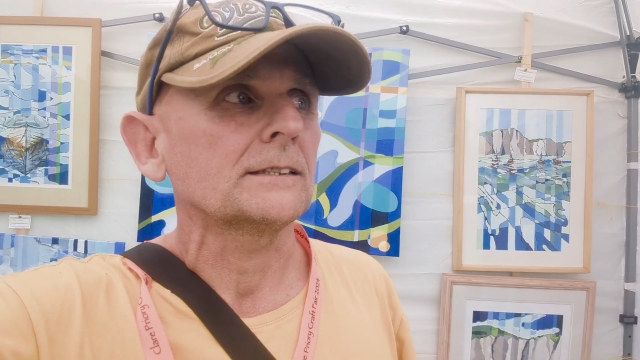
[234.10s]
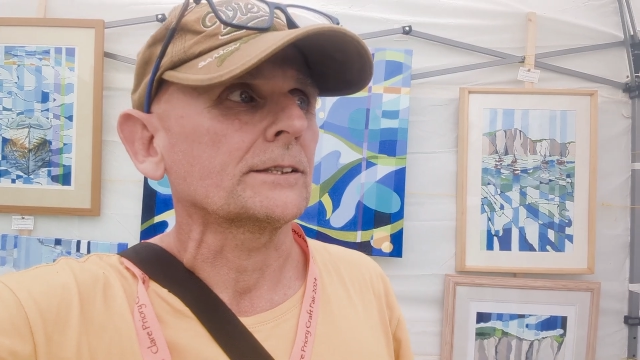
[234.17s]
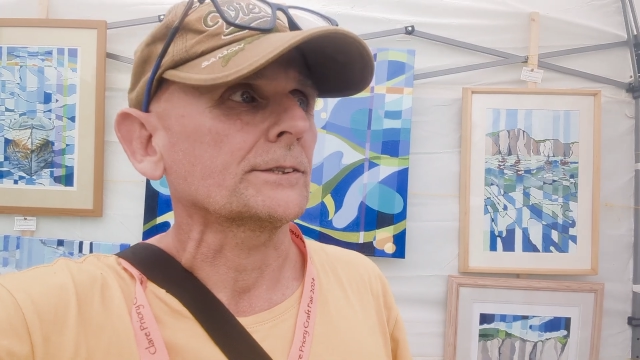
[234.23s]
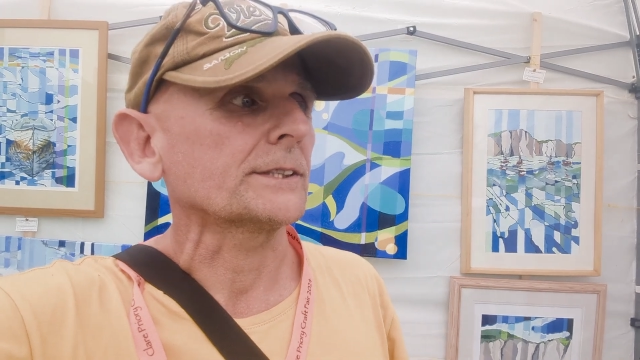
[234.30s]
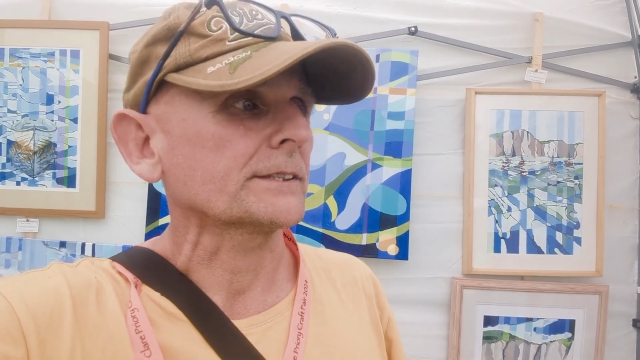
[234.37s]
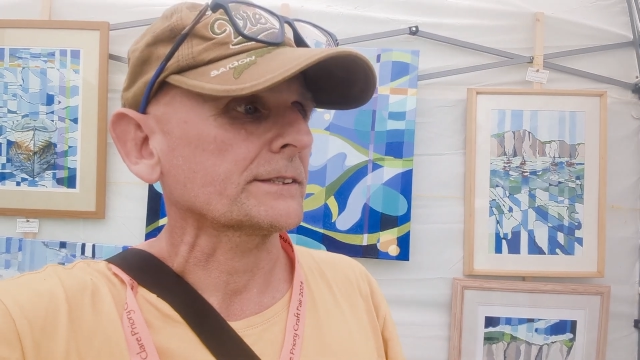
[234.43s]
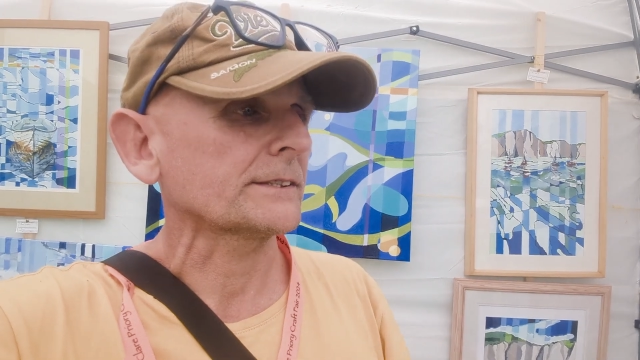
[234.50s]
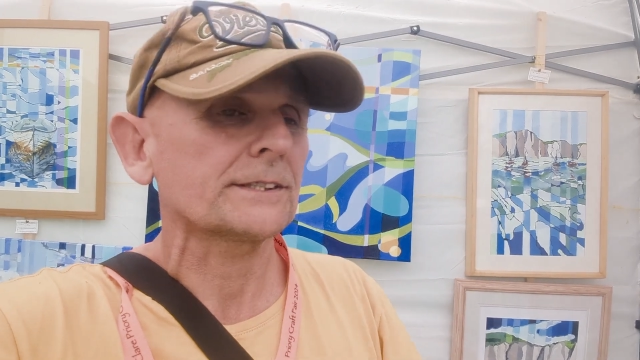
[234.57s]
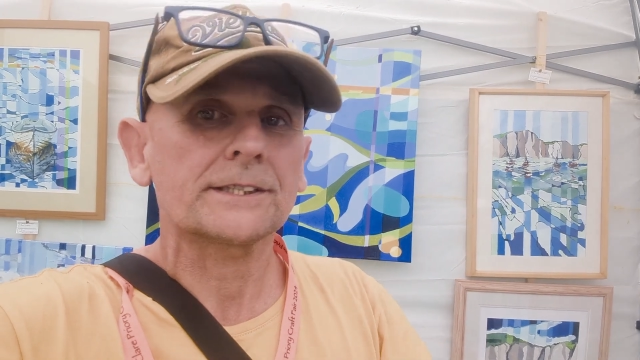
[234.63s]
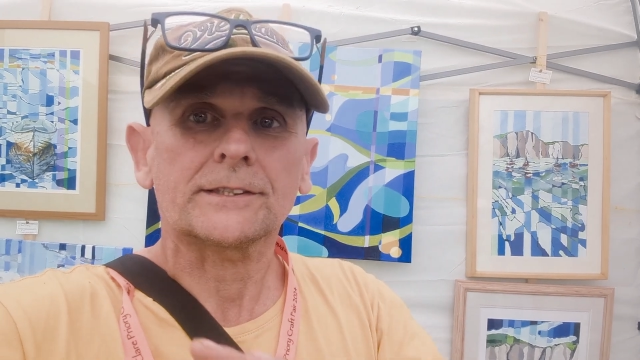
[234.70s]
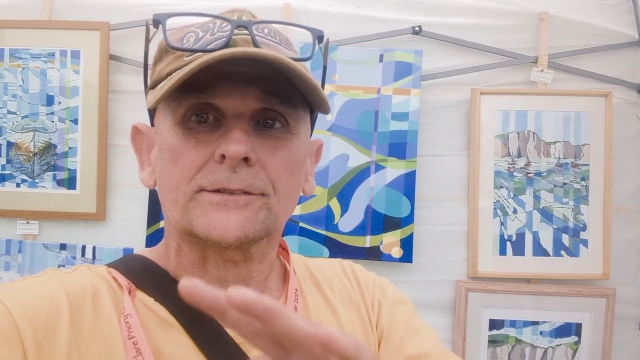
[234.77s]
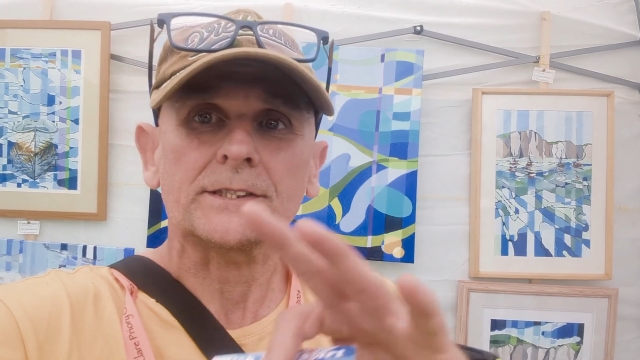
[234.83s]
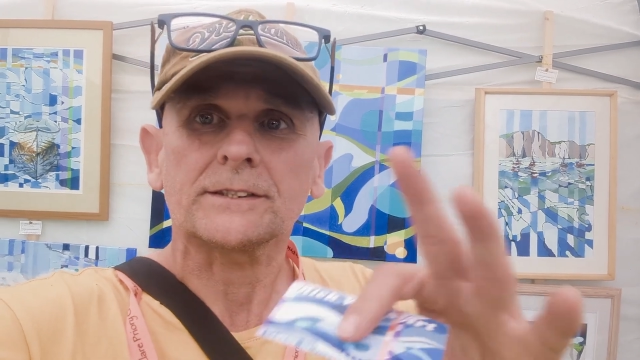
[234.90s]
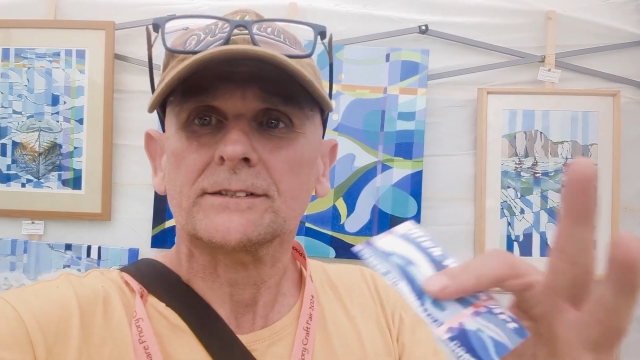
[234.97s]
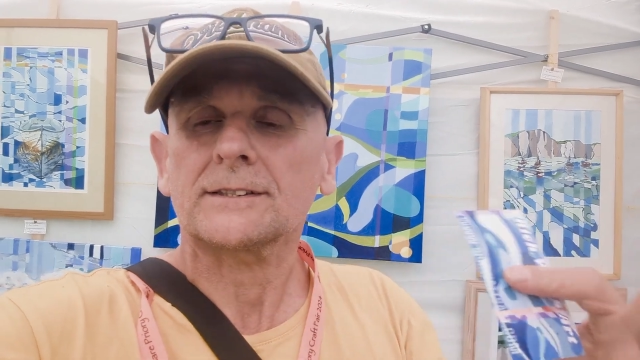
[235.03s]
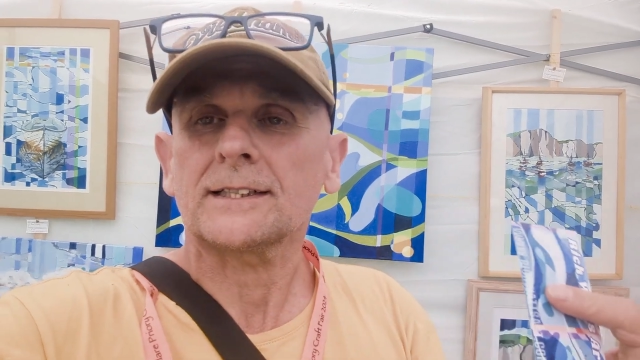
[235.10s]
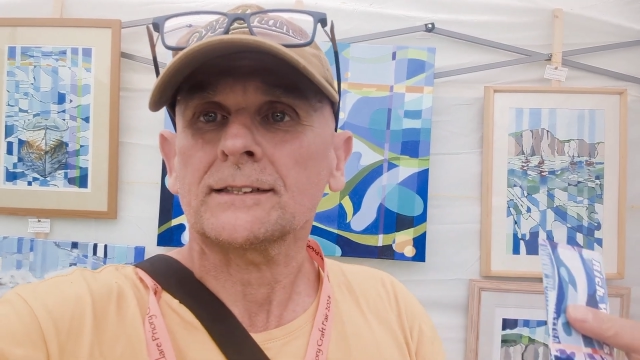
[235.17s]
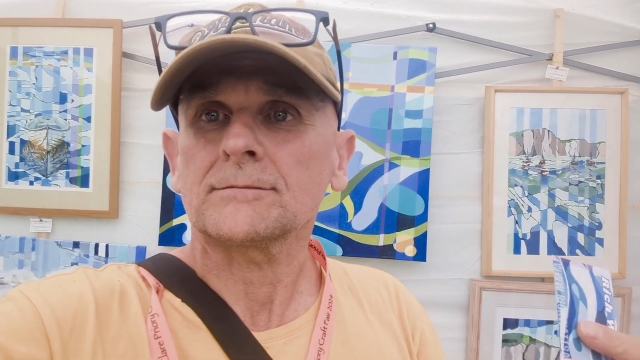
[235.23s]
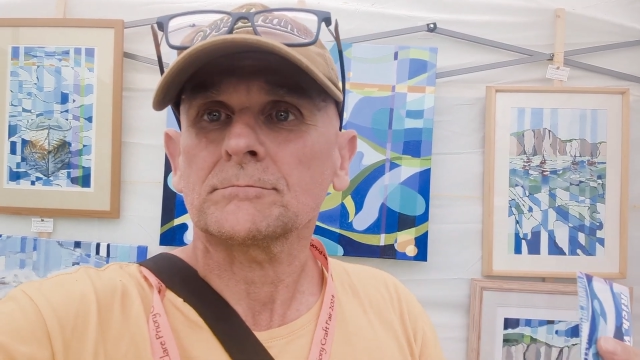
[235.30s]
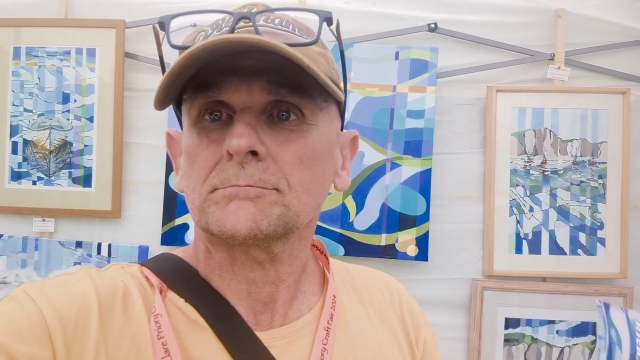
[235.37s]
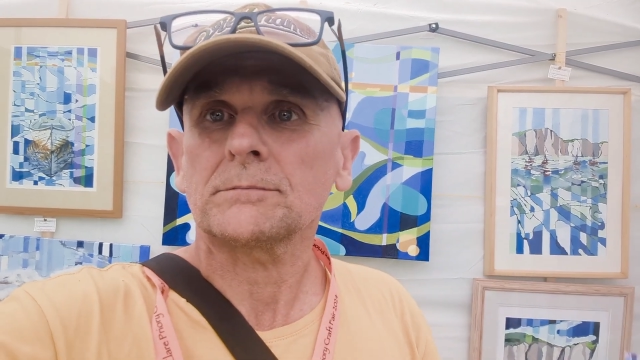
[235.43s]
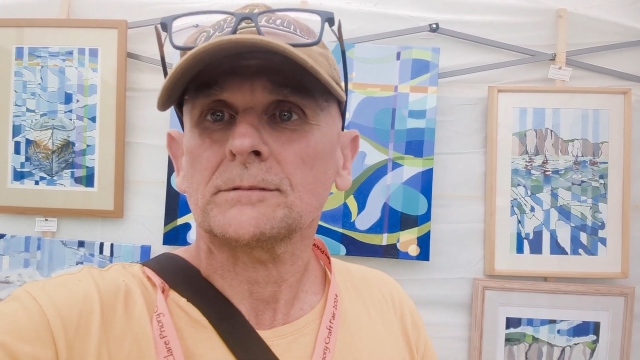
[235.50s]
who does interiors
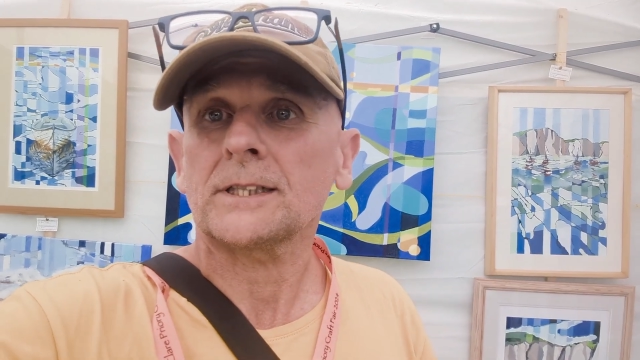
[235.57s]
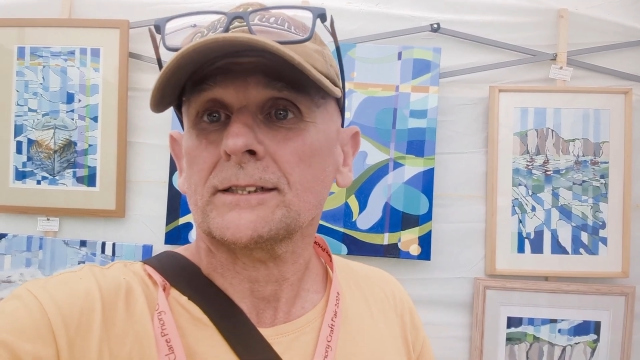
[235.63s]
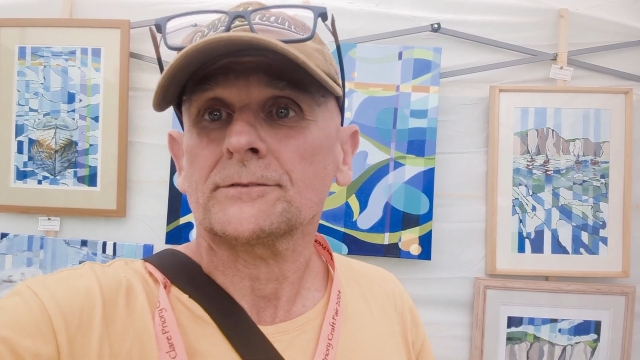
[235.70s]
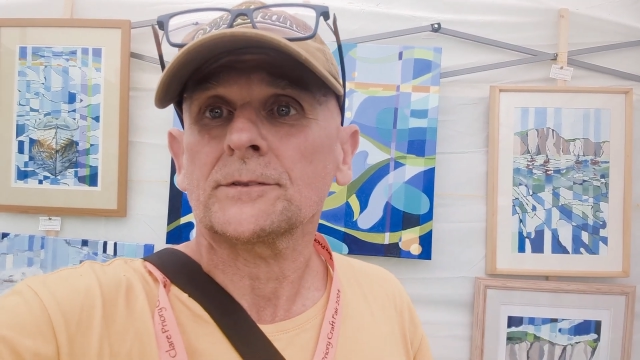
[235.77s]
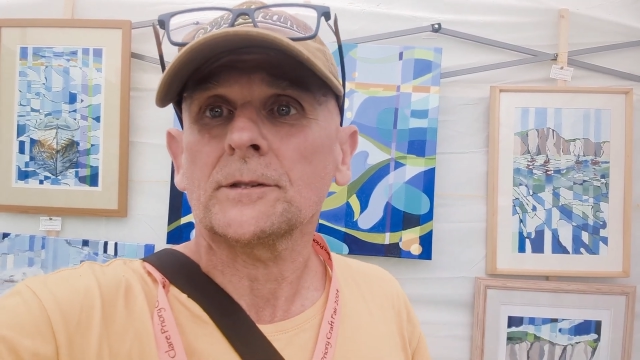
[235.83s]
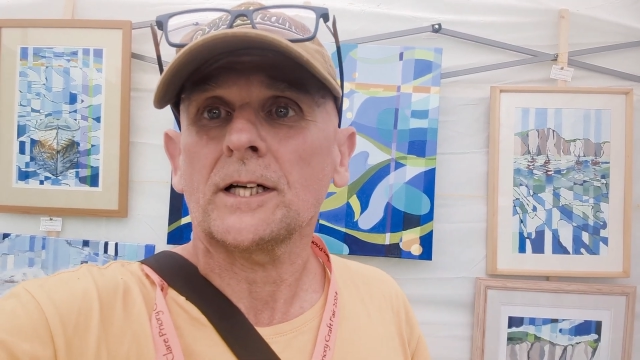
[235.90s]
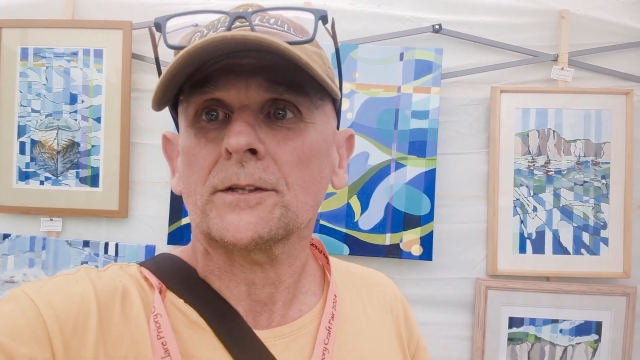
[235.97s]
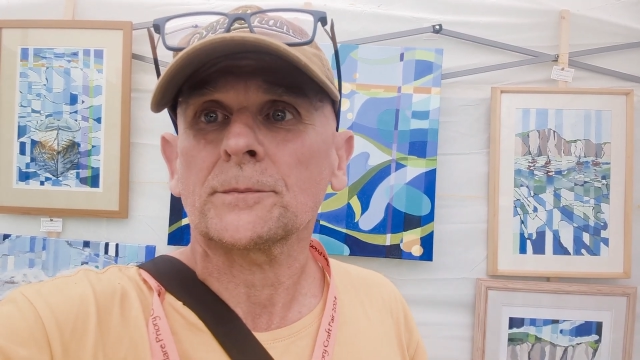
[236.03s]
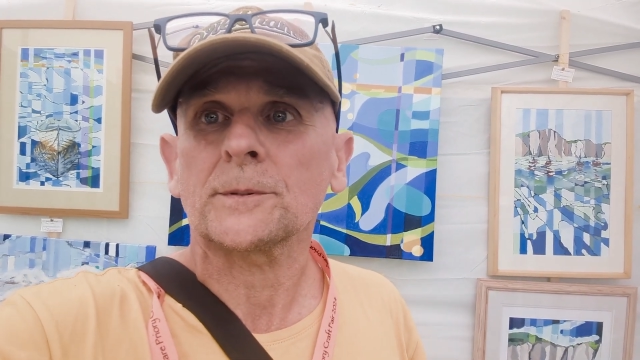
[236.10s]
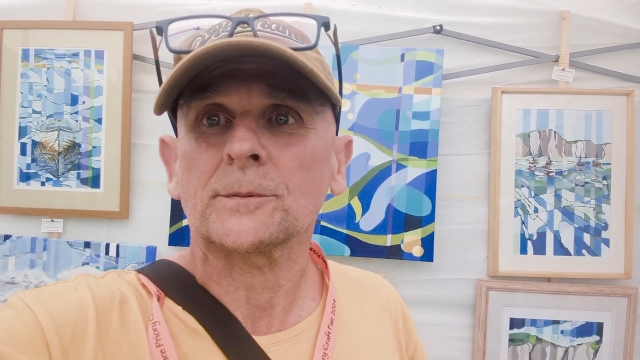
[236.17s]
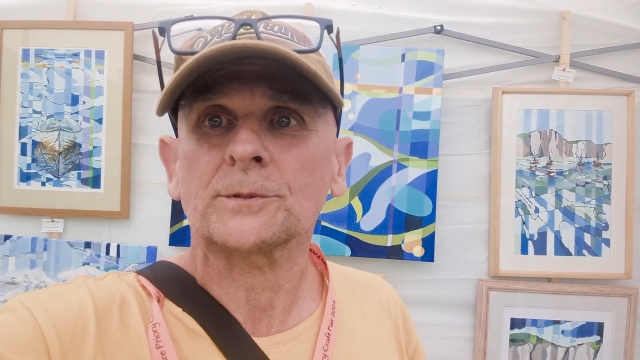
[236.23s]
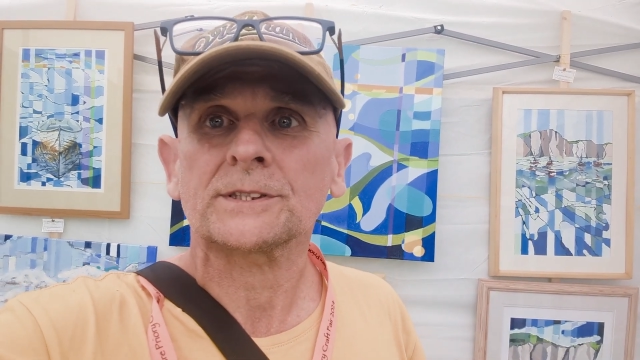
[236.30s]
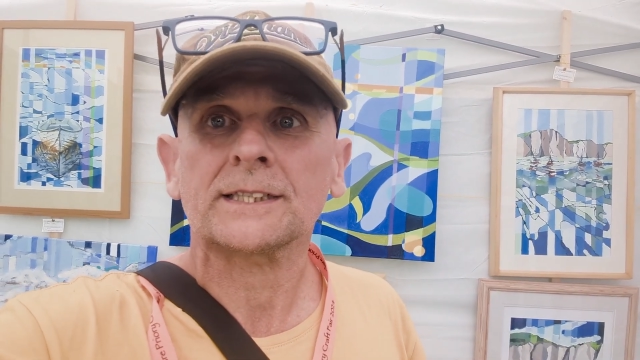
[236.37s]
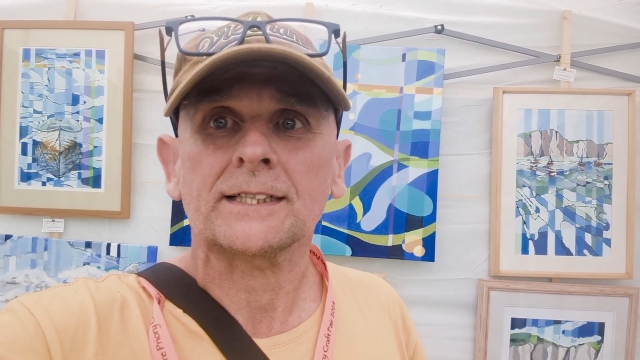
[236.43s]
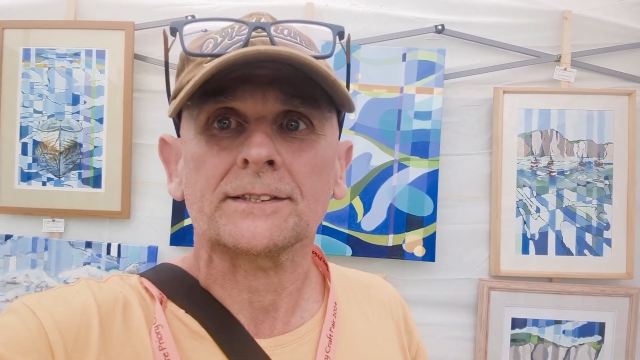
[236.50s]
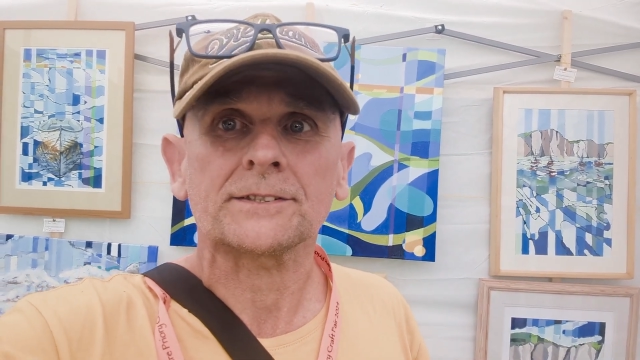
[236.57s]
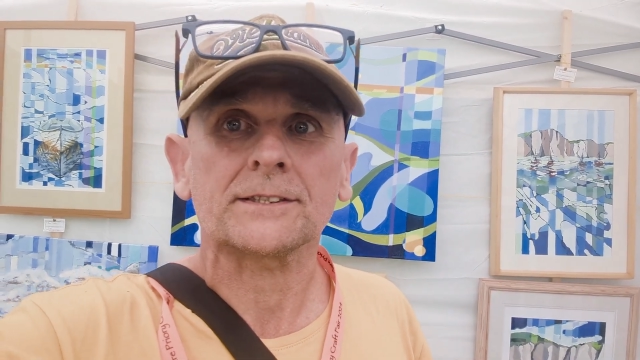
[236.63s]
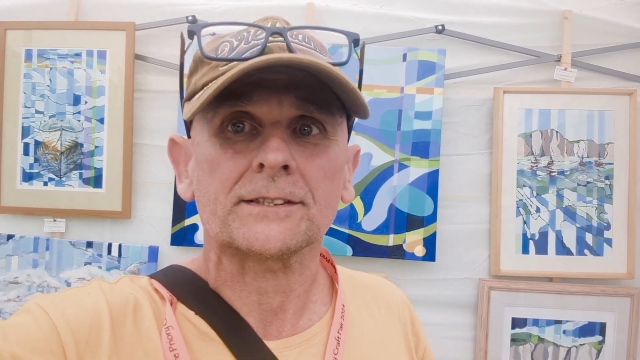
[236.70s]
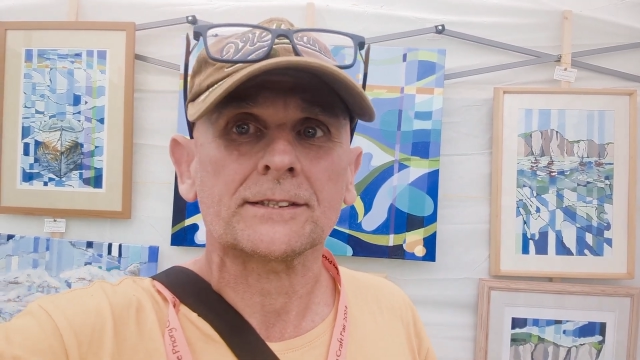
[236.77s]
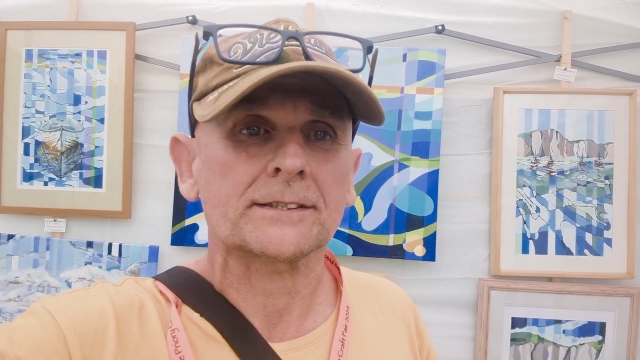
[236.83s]
and like other people's houses,